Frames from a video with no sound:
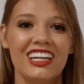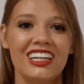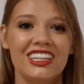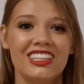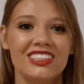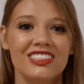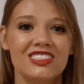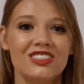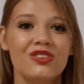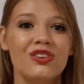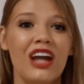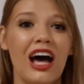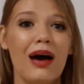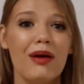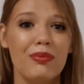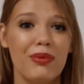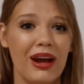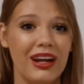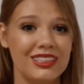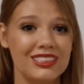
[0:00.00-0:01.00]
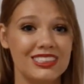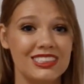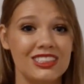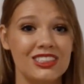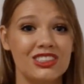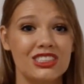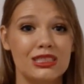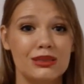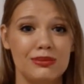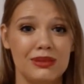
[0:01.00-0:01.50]
So not practicing
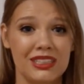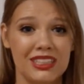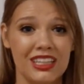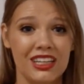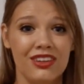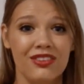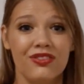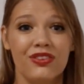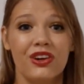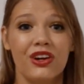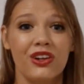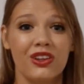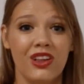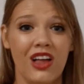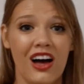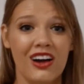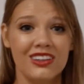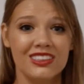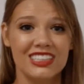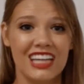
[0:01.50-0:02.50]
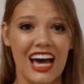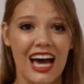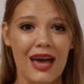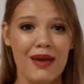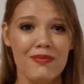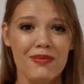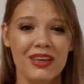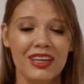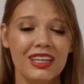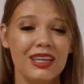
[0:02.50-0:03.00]
your speaking for a long
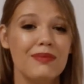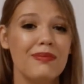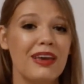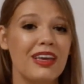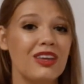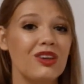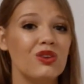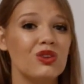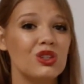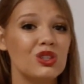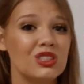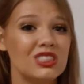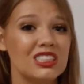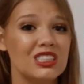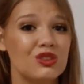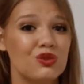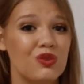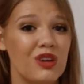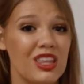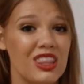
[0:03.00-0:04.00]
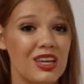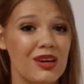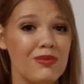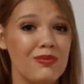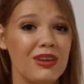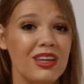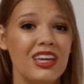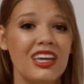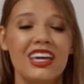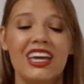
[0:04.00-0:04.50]
time can make you lose this
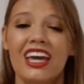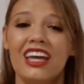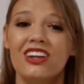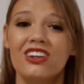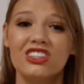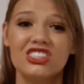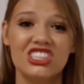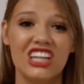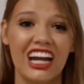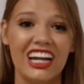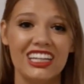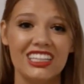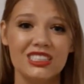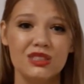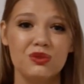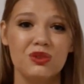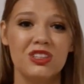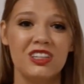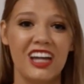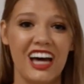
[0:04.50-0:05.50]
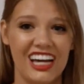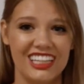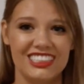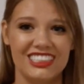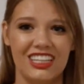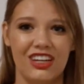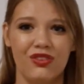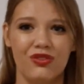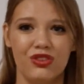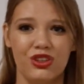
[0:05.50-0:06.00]
rhythm and your Chinese will not
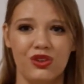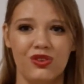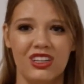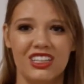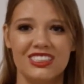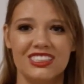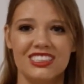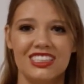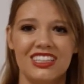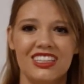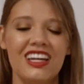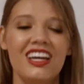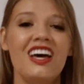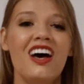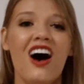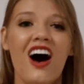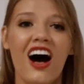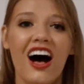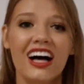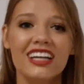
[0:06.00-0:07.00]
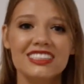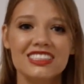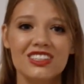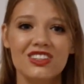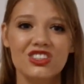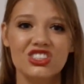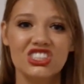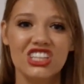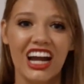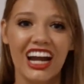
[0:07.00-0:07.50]
sound fluent. Also,
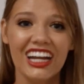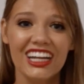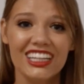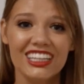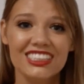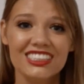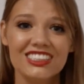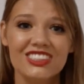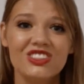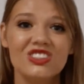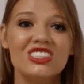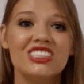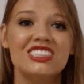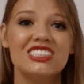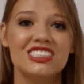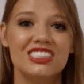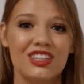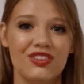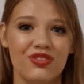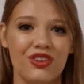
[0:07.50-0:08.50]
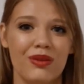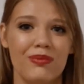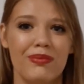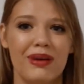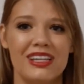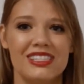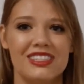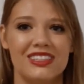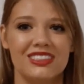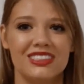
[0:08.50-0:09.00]
Chinese uses different
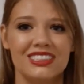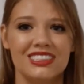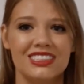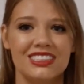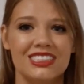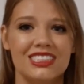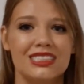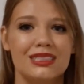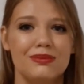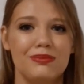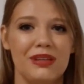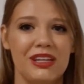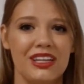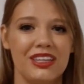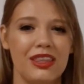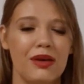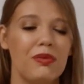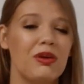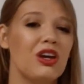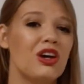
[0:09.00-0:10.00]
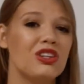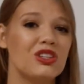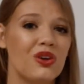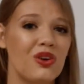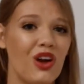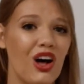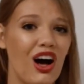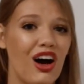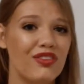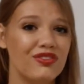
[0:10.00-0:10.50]
muscles to speak that we
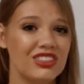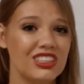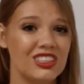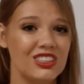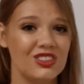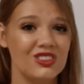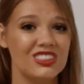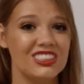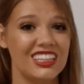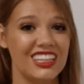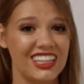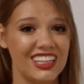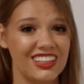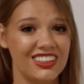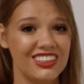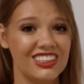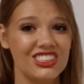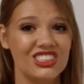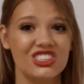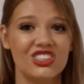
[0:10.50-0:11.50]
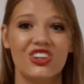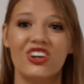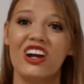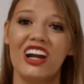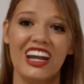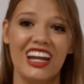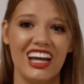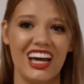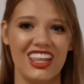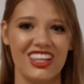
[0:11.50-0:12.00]
don't often use in English or
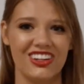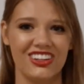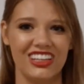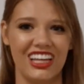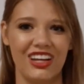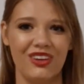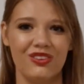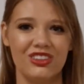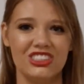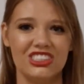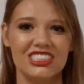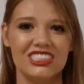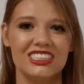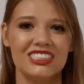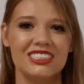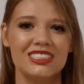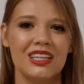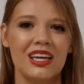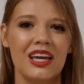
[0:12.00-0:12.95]
any other languages.